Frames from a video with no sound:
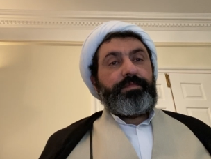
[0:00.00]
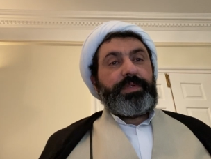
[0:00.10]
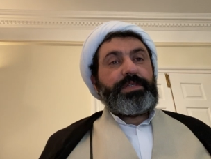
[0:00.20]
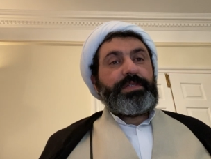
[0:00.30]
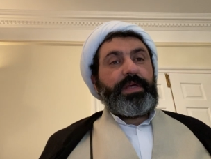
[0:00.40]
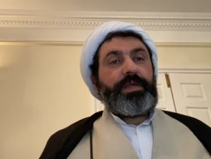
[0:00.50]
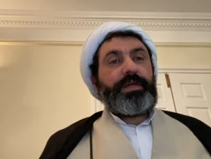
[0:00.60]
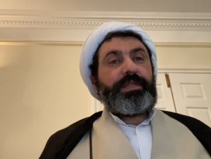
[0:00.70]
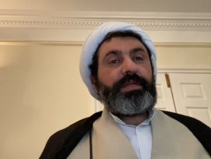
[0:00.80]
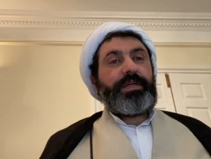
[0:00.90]
this is I
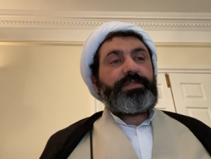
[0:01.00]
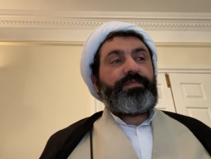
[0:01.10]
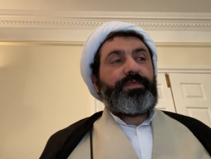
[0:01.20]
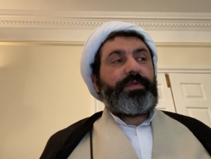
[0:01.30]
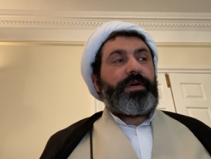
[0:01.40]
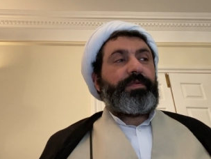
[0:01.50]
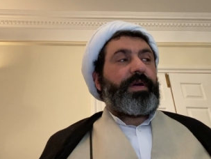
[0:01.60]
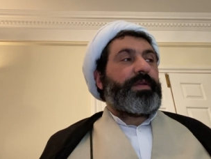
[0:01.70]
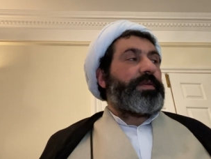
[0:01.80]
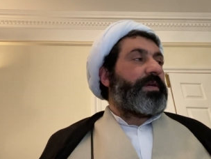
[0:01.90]
think a test for
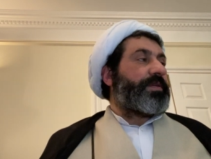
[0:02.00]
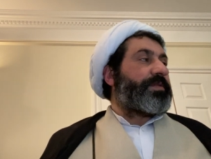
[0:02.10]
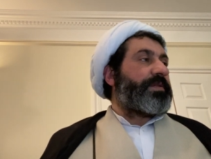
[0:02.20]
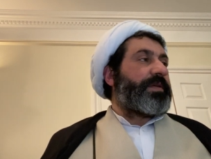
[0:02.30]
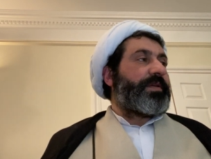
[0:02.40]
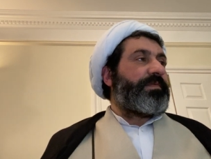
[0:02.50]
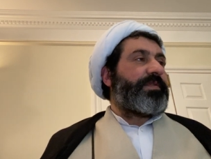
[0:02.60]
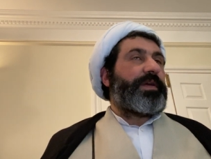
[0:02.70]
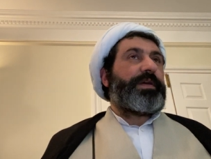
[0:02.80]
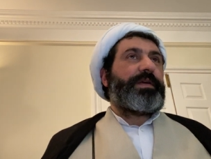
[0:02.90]
our ideas that if
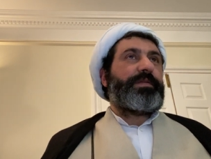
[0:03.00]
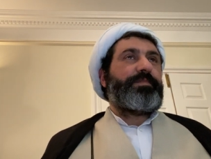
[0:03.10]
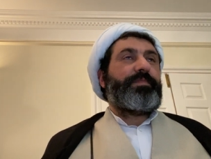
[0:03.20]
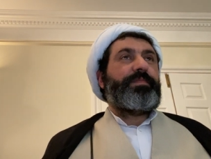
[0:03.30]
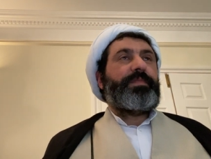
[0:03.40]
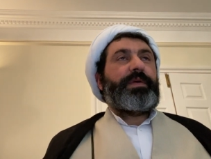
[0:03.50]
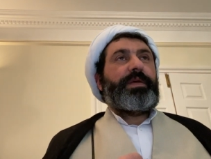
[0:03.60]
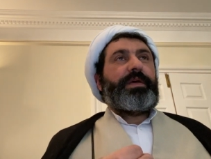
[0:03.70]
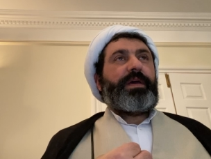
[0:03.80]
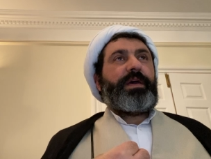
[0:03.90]
they can
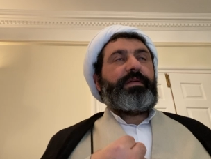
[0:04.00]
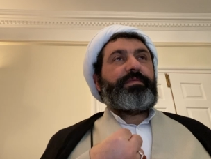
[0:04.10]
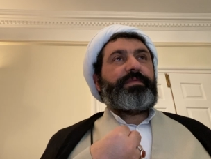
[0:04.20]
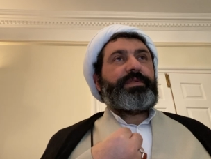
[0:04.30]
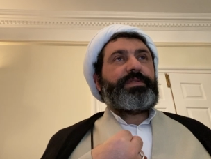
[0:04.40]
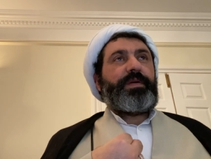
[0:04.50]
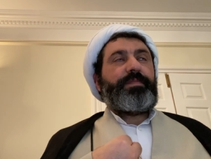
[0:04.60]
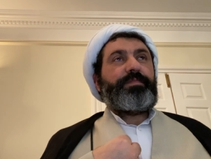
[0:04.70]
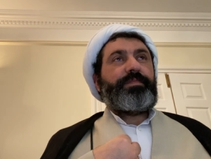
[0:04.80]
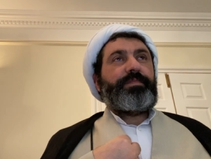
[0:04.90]
have
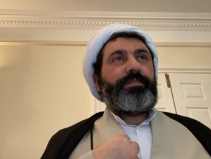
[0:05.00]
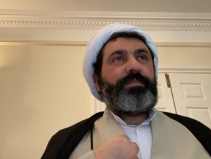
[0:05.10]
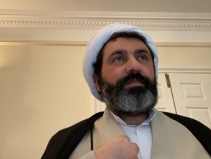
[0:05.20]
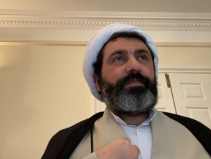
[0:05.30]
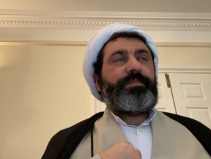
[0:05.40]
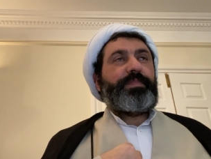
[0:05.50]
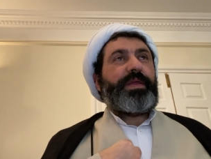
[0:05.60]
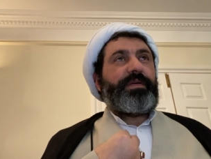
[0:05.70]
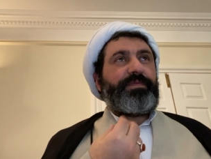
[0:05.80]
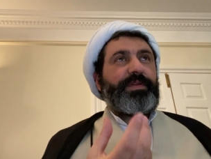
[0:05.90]
some
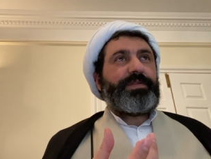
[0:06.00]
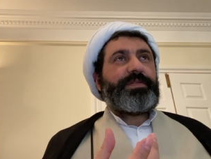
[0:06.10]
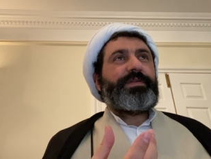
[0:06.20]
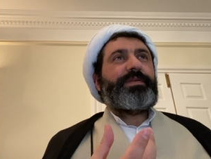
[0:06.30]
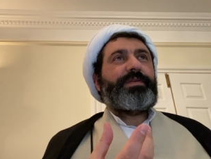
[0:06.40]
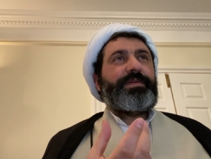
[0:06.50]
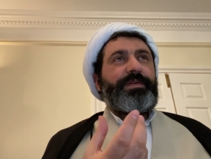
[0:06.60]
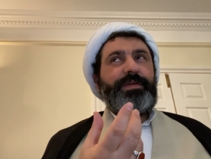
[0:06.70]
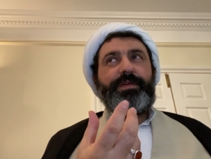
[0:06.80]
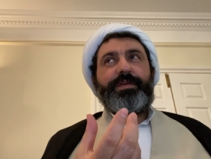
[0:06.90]
benefits
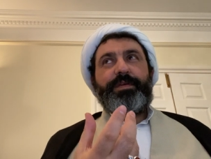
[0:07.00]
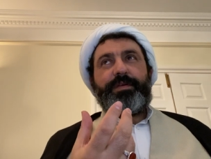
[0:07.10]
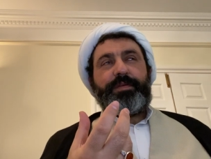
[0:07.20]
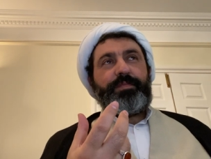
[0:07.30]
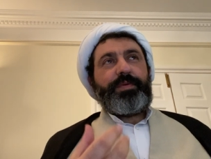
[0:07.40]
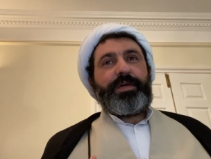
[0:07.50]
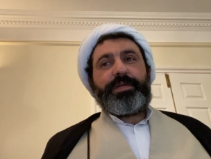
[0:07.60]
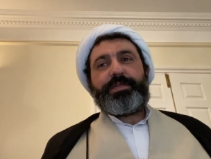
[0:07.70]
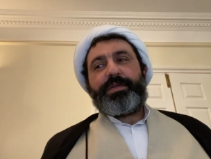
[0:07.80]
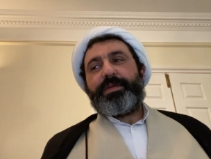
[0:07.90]

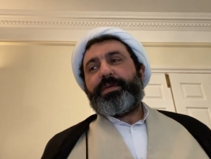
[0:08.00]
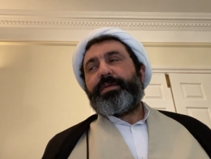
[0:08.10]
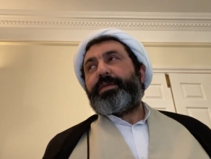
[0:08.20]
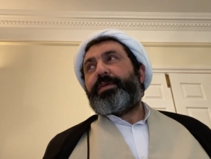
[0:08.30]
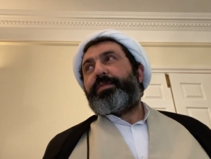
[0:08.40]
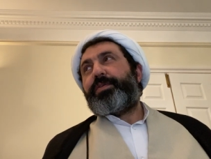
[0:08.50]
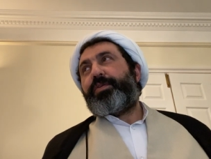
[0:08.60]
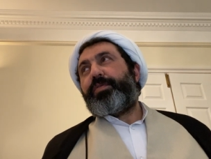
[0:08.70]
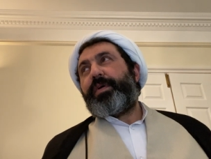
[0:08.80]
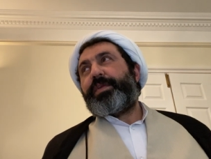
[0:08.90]
because you know the
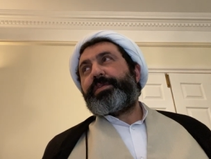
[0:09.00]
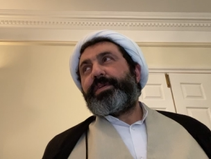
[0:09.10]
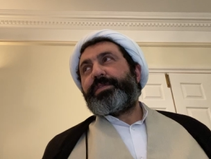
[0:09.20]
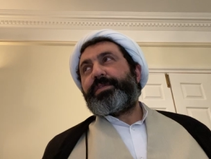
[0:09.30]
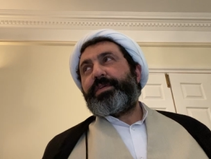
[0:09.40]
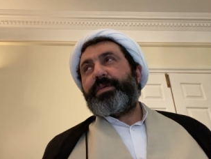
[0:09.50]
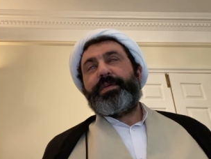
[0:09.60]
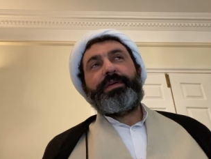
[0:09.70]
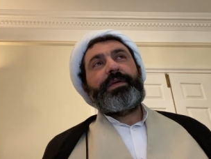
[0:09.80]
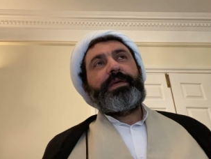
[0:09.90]
Quran says
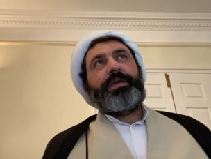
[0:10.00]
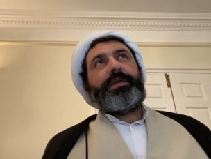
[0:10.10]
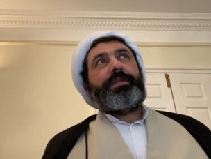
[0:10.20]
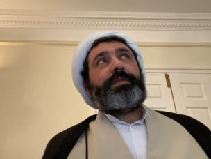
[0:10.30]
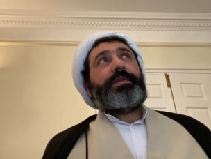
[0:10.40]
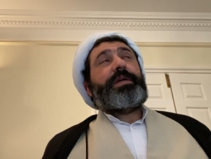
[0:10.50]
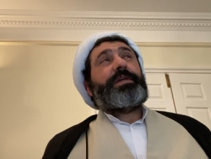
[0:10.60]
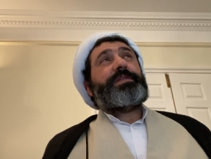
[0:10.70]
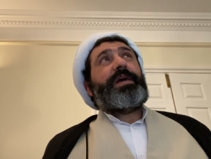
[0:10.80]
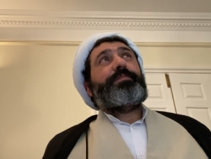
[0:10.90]
the
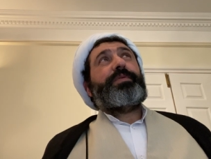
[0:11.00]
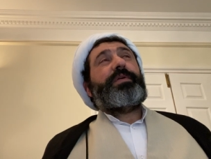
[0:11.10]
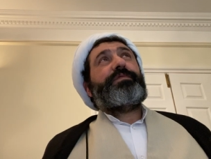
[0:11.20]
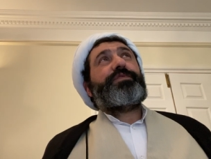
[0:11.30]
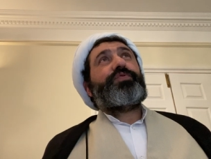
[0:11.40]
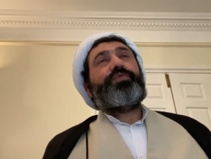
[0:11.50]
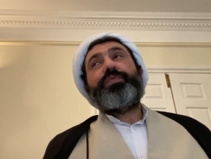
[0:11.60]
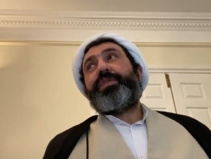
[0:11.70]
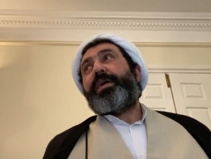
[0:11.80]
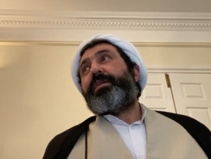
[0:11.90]
example of
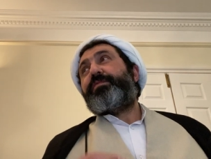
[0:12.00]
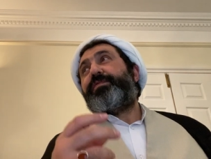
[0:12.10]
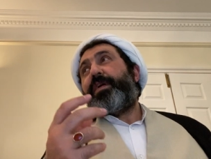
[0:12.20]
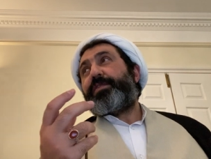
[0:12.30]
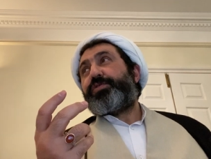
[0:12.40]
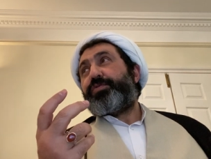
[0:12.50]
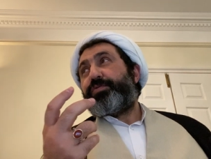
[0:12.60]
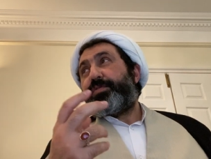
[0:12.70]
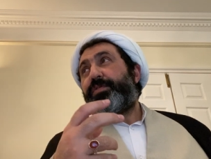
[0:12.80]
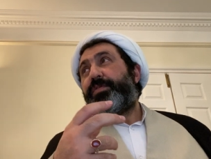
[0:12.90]
truth and
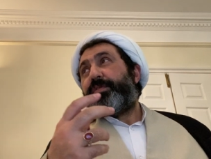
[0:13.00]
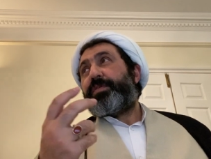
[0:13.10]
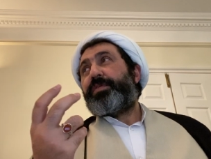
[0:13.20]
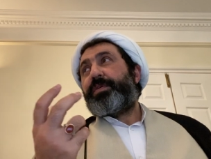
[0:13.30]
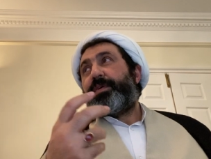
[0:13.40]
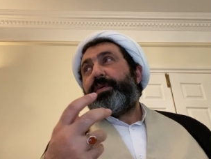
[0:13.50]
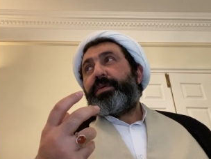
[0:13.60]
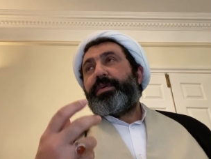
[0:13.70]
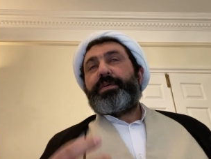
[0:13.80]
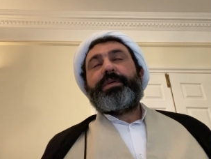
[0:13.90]
falsehood
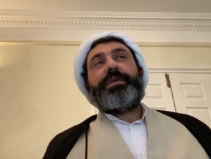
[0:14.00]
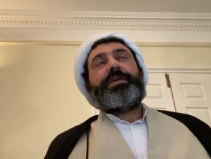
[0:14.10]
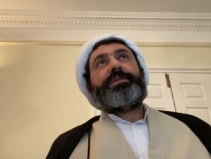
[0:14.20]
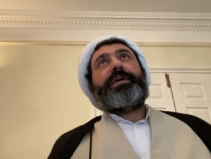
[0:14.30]
is